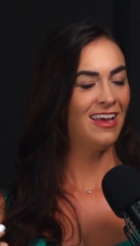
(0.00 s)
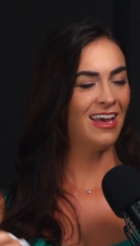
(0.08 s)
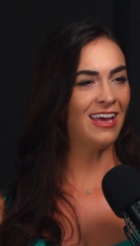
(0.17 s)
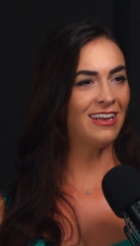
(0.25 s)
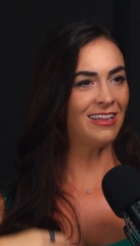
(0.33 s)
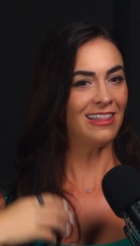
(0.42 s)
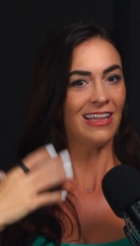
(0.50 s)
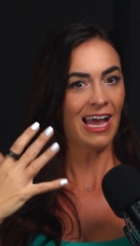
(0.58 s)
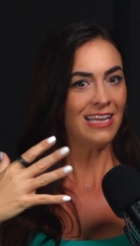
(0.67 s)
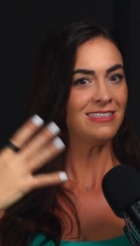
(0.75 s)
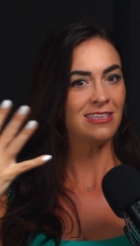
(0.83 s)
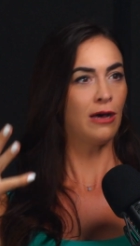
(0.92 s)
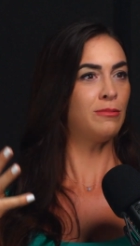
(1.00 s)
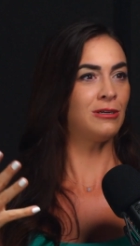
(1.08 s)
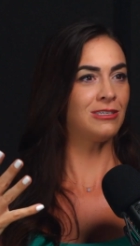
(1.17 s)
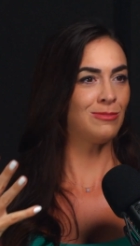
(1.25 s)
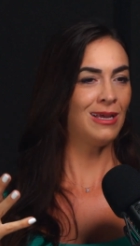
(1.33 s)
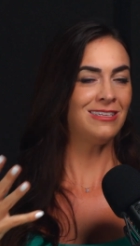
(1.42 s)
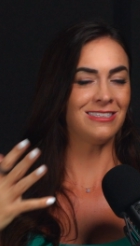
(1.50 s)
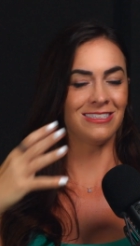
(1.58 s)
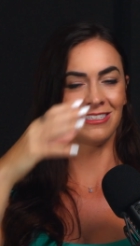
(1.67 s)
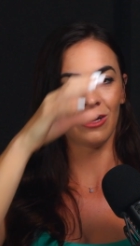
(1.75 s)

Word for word: And it lights up your spaces.